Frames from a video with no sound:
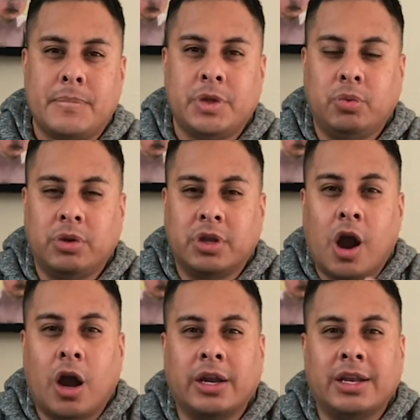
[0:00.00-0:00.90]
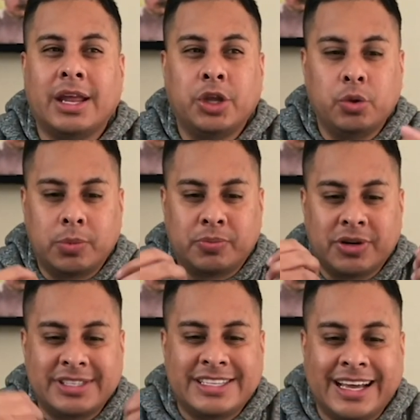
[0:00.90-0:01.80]
You would guard it and you would
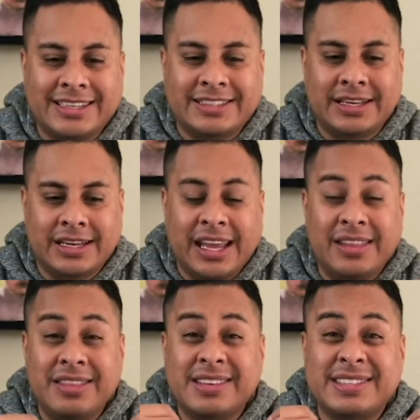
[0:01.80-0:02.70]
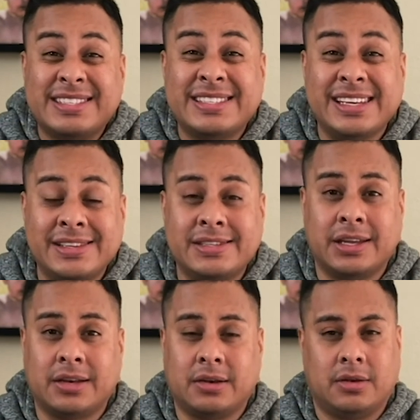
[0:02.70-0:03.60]
protect it in this
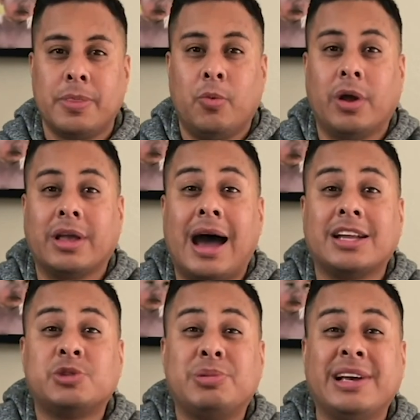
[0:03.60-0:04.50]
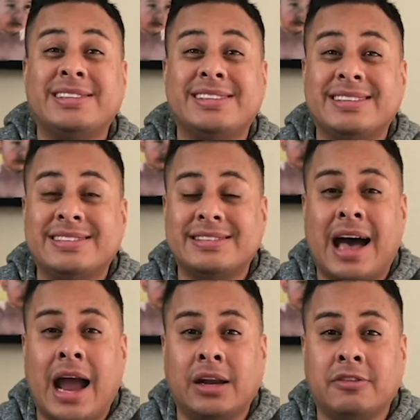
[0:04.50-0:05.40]
season. What God has placed
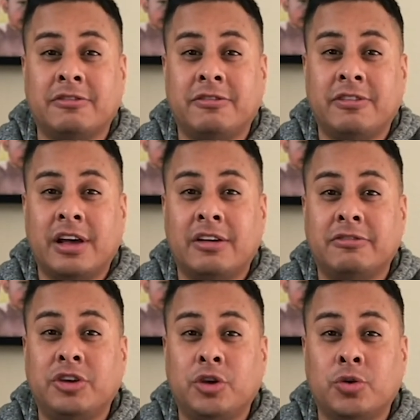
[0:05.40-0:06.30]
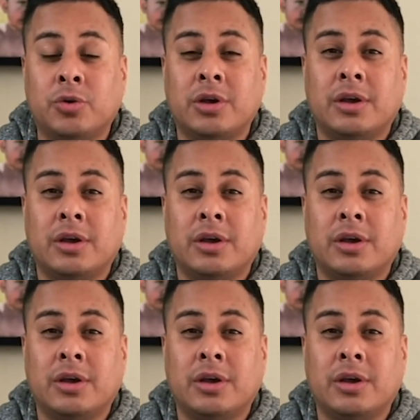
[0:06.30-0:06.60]
inside of you